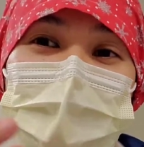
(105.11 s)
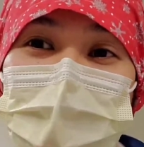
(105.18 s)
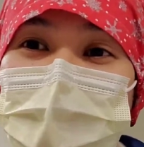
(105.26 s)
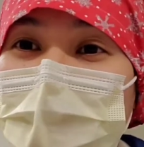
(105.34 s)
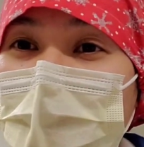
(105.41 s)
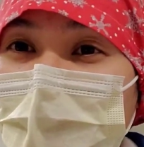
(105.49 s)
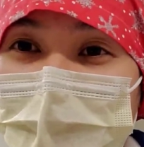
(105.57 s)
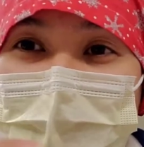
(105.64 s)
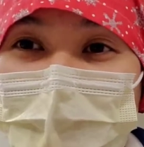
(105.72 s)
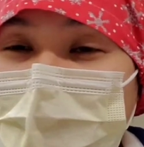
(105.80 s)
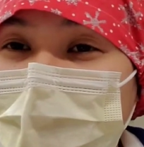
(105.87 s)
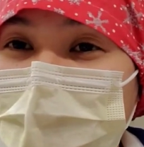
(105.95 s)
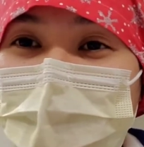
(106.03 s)

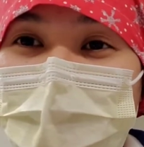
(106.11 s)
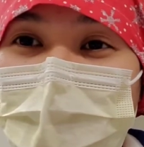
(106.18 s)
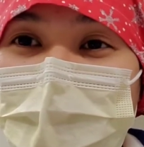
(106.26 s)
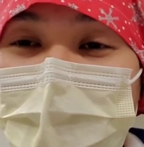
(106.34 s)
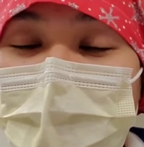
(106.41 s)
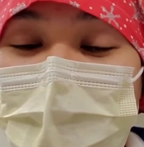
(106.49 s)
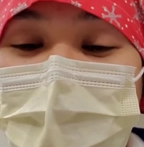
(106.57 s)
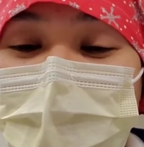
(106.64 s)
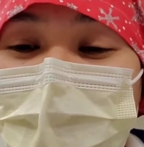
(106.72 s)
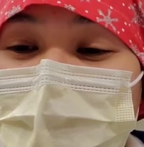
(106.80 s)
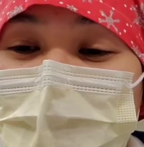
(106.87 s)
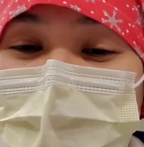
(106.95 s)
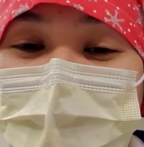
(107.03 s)
Maryland or something. It
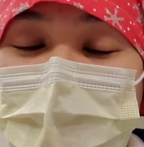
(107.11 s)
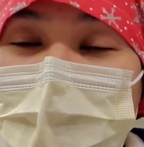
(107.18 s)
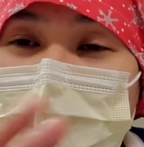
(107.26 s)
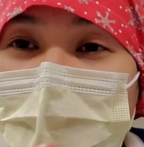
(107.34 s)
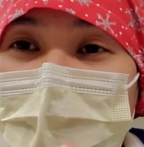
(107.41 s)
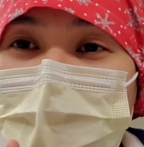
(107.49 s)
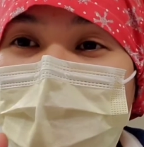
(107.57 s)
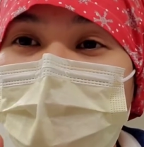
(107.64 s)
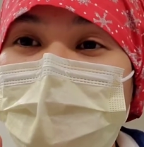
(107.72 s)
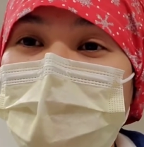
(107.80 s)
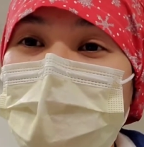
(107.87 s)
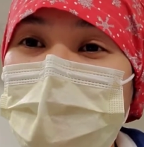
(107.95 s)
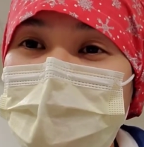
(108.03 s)
just depends on
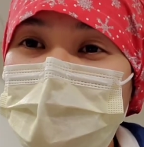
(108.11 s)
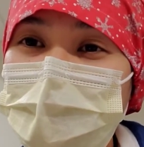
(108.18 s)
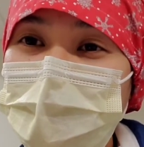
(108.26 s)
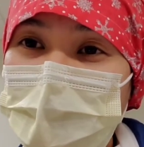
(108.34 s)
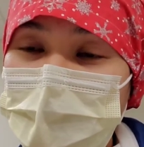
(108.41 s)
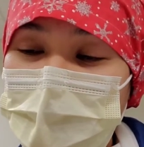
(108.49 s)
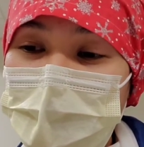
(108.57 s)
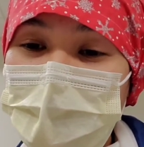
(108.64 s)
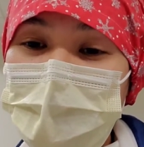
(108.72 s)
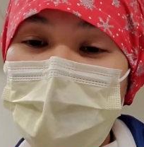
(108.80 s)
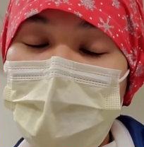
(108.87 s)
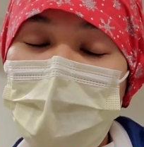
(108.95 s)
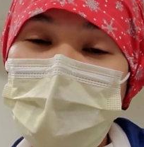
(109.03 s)
the cost of
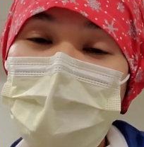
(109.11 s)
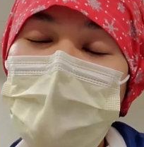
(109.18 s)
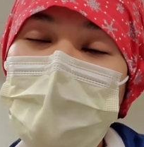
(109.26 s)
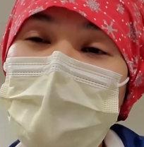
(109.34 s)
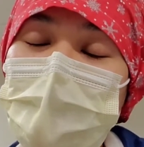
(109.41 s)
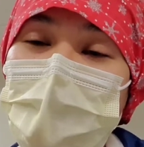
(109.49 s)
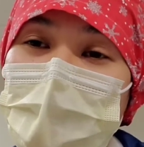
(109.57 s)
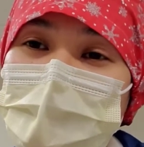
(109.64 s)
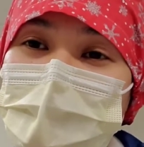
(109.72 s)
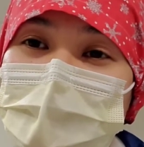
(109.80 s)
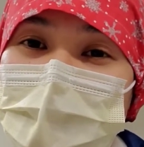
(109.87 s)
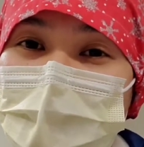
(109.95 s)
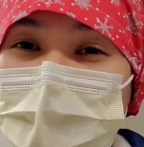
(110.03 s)
living and
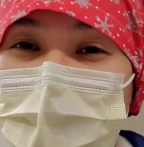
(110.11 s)
obviously your